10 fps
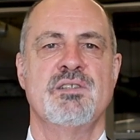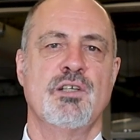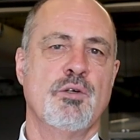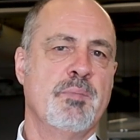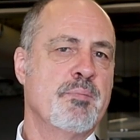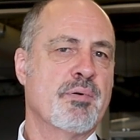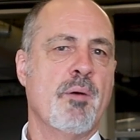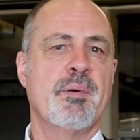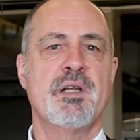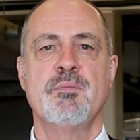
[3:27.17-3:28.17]
There could be
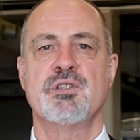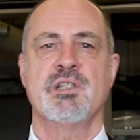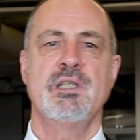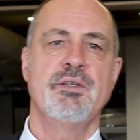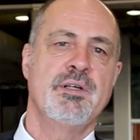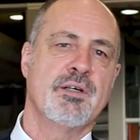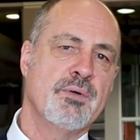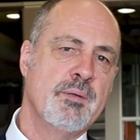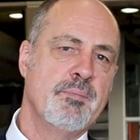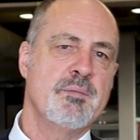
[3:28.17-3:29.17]
property, machinery,
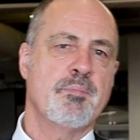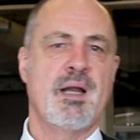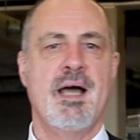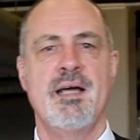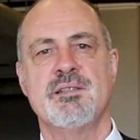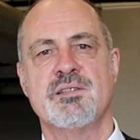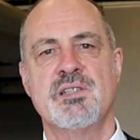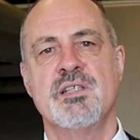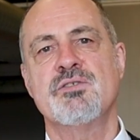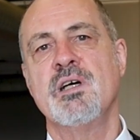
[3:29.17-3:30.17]
equipment, plant,
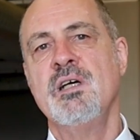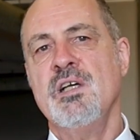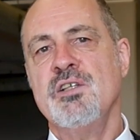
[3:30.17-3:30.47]
etc.